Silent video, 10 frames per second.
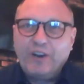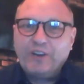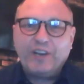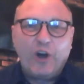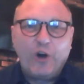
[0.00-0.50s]

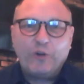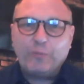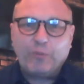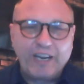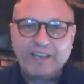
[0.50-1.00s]
Where did
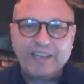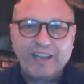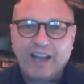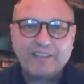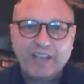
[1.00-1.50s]
all the
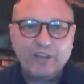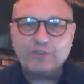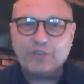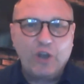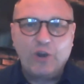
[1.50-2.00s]
brandy
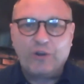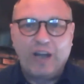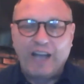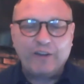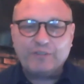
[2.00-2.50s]
cocktails
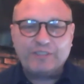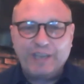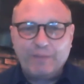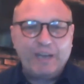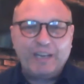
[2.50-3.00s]
go? I
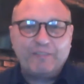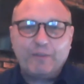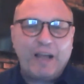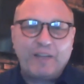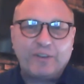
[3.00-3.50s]
don't see
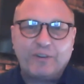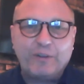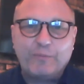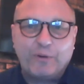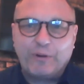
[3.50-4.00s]
many of them out
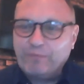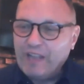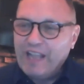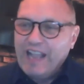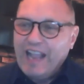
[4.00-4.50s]
there anymore.